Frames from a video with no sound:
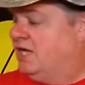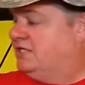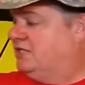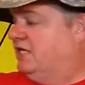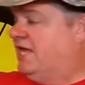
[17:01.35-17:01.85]

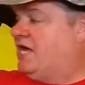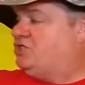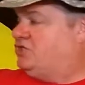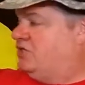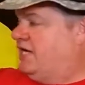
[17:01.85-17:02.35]
And then the
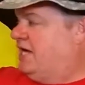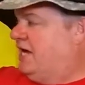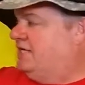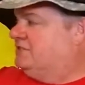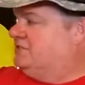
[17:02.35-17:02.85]
last shirt I
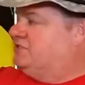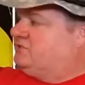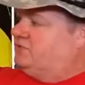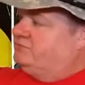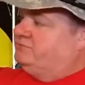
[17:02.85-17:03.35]
got is
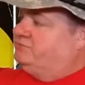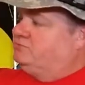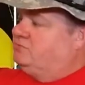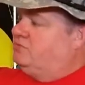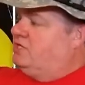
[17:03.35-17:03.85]
this one.
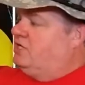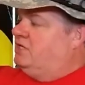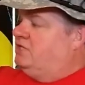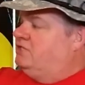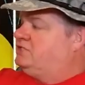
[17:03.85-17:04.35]

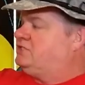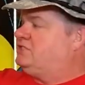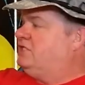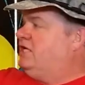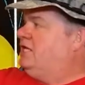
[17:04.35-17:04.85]
This is an